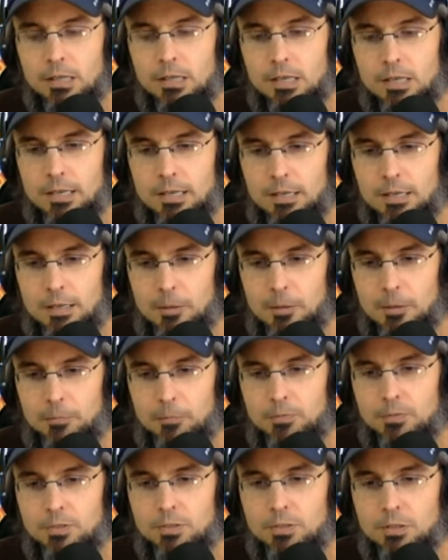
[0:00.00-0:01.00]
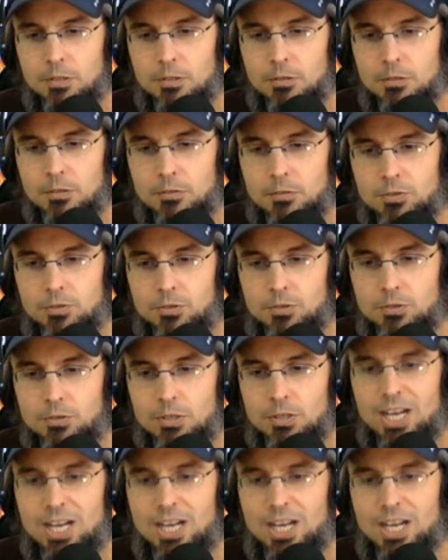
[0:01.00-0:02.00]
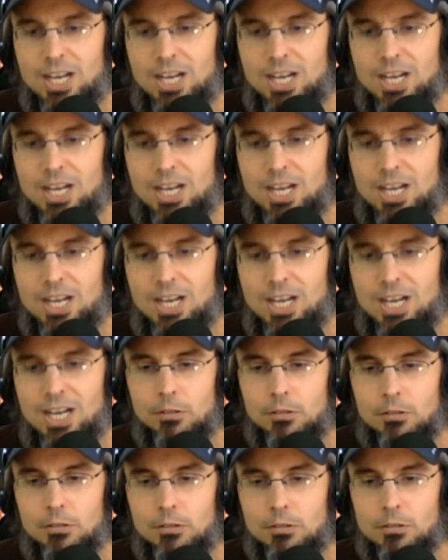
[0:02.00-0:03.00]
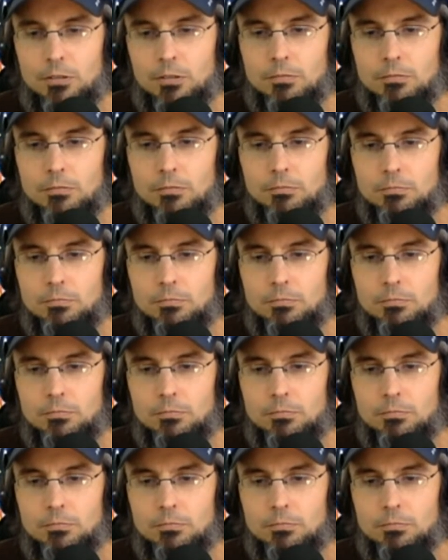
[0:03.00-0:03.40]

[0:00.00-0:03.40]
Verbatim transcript: um, to to change that, you're you're